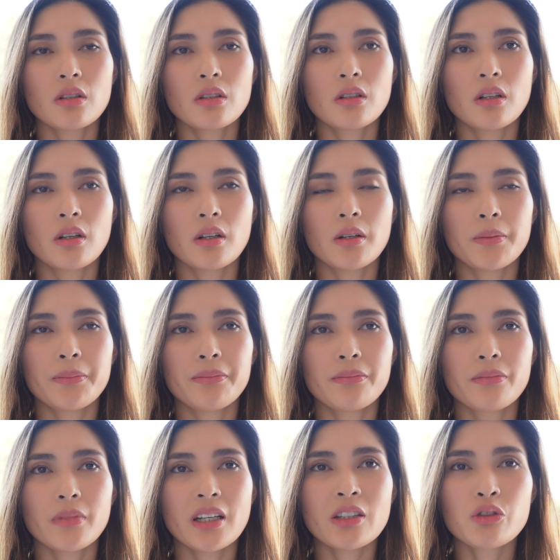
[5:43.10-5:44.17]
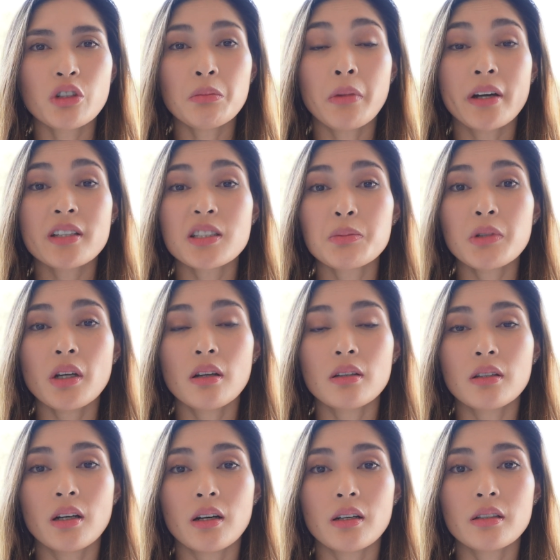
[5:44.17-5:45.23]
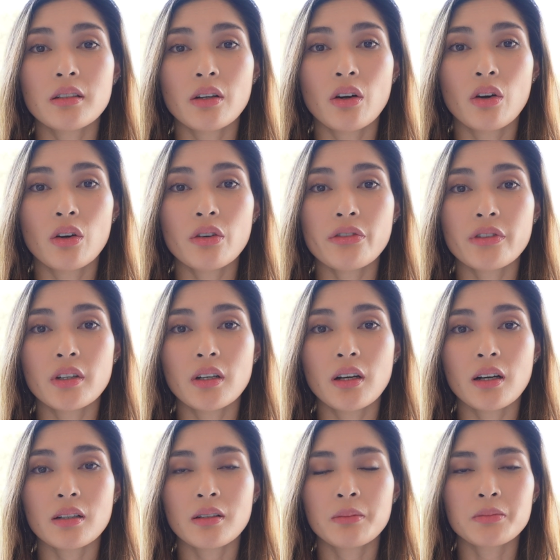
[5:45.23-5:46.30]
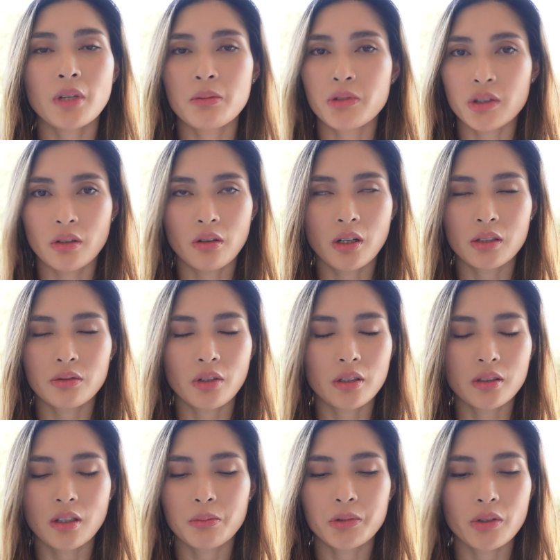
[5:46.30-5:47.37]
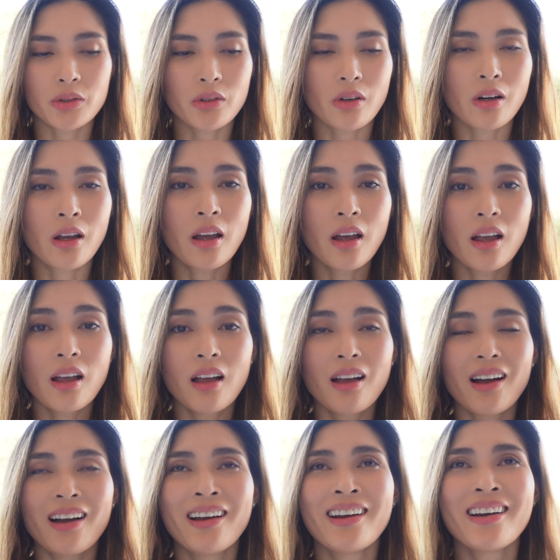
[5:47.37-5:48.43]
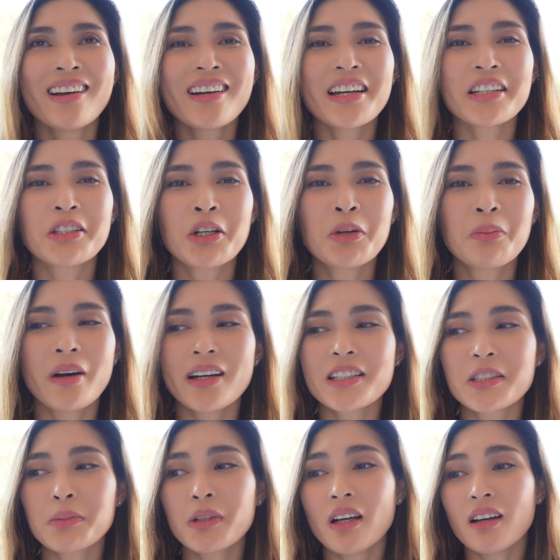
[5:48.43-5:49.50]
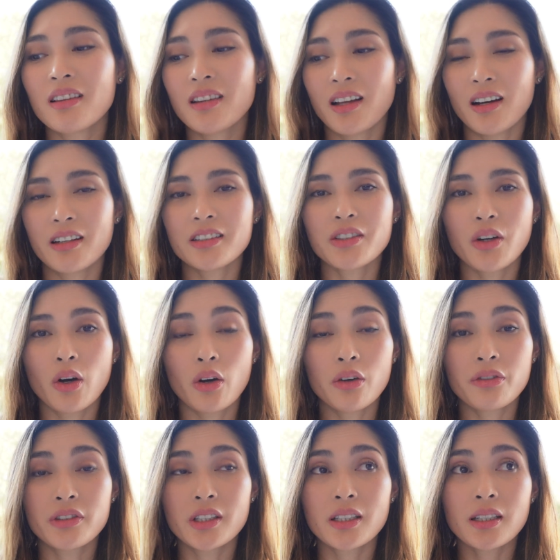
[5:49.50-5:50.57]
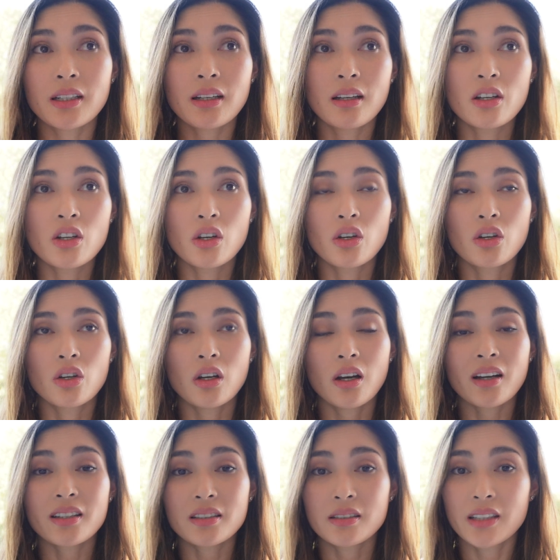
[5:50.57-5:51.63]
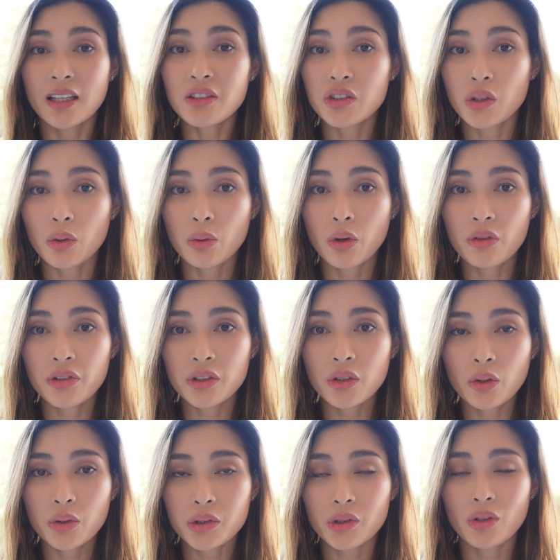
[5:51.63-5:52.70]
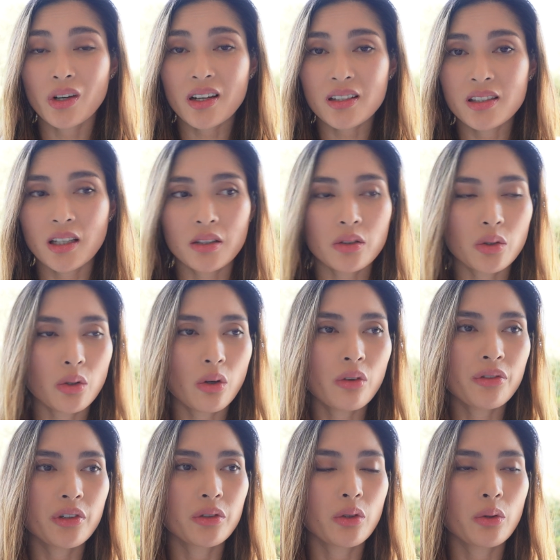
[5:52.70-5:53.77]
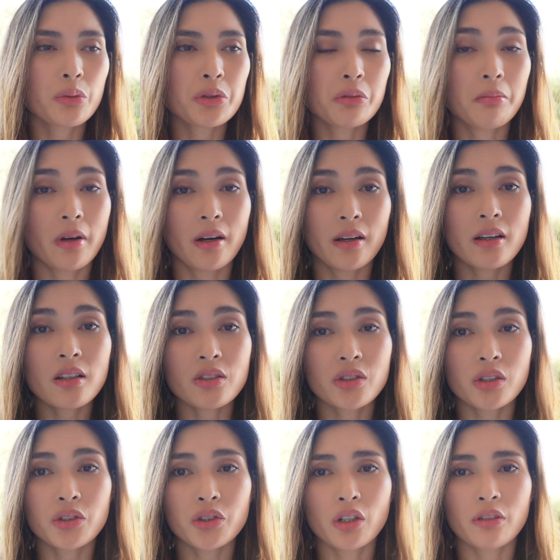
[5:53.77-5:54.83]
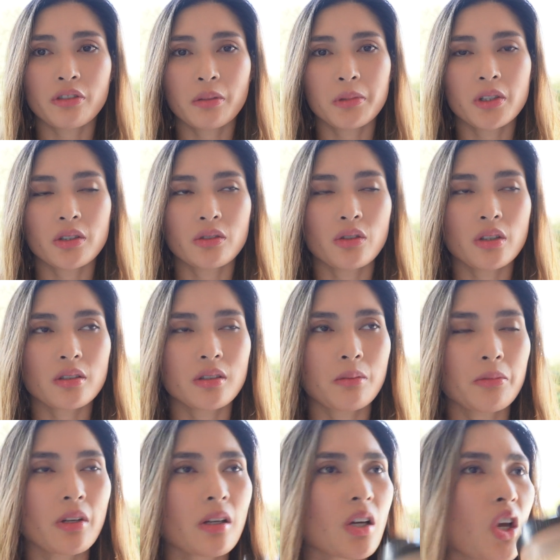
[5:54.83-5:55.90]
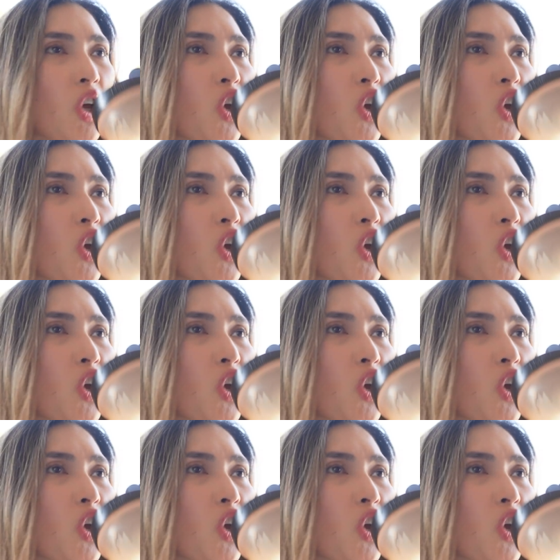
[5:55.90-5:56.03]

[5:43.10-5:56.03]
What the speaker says: It reminds me a lot of the, I'm so hot right now, I'm so sorry. It reminds me a lot of the Accento Overdose or Accento Overdose by Zerjoff. Let me just drink something.